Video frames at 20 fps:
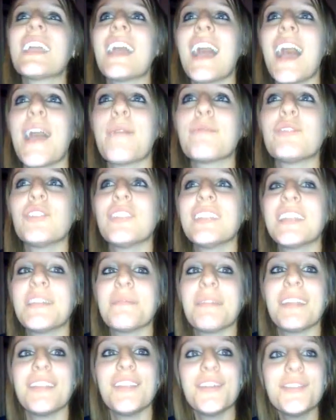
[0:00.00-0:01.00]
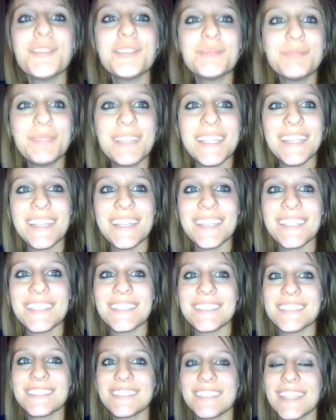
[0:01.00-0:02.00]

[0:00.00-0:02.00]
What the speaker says: I'm going to get my nose pierced,